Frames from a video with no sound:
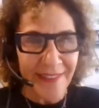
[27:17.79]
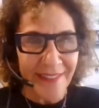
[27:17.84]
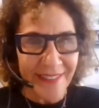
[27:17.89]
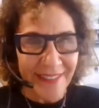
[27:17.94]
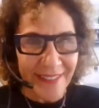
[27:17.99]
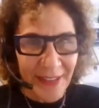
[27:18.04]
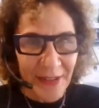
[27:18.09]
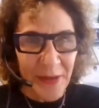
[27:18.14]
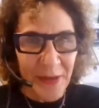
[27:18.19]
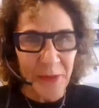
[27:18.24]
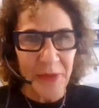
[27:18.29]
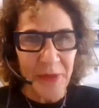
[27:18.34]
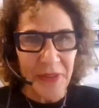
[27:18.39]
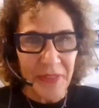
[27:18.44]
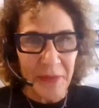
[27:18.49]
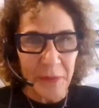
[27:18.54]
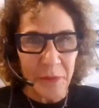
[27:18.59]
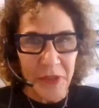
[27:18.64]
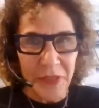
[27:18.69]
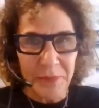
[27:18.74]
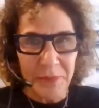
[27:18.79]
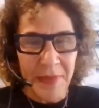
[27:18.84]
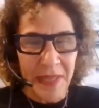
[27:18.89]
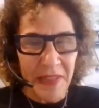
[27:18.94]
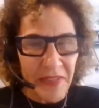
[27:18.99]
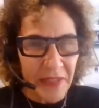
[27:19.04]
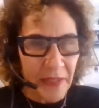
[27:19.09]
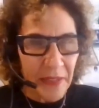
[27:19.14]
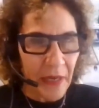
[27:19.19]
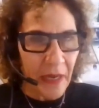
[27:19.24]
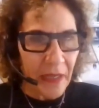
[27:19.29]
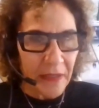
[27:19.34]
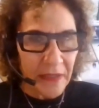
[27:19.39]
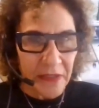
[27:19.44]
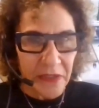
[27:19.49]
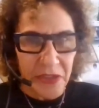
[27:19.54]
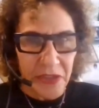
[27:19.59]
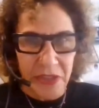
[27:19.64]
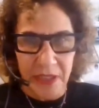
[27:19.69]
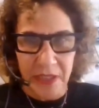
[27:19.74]
with
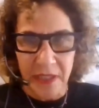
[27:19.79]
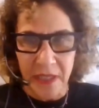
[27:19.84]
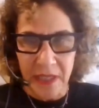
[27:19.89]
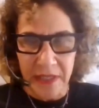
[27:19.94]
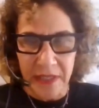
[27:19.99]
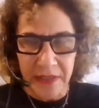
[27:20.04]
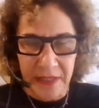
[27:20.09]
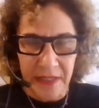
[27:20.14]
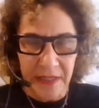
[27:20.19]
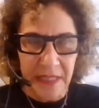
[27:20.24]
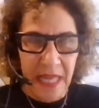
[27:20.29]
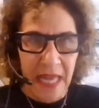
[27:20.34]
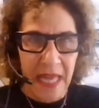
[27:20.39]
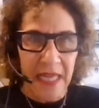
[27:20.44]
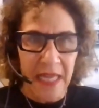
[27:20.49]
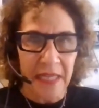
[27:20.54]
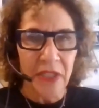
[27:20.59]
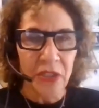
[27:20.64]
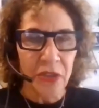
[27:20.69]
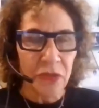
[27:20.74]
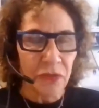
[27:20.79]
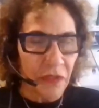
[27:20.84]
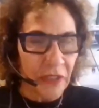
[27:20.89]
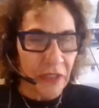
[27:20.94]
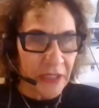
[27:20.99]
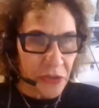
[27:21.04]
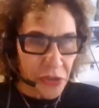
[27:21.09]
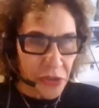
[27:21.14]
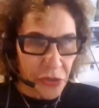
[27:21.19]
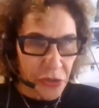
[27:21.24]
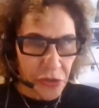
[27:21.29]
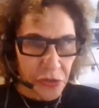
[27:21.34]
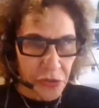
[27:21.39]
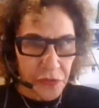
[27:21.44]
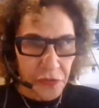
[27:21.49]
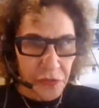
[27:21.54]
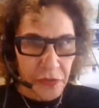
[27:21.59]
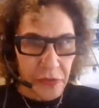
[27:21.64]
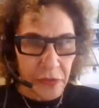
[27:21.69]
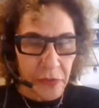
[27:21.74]
methodology, I think that rings
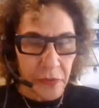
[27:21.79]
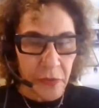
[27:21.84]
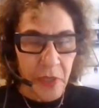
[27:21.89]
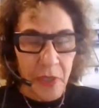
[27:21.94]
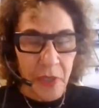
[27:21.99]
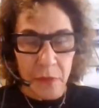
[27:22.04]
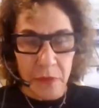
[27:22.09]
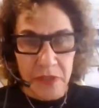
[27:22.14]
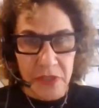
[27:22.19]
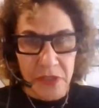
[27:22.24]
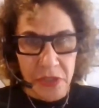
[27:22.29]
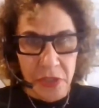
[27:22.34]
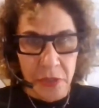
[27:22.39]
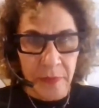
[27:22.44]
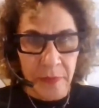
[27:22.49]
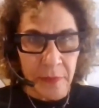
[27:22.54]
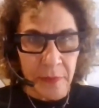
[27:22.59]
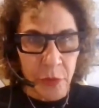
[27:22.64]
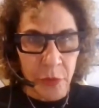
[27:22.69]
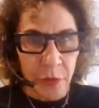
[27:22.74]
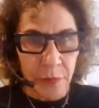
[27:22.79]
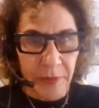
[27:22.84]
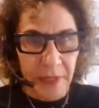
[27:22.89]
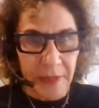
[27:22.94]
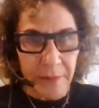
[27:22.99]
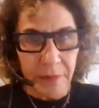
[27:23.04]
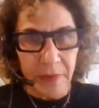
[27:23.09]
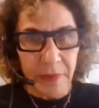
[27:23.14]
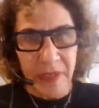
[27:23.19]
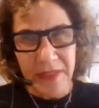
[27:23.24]
true with so many more people.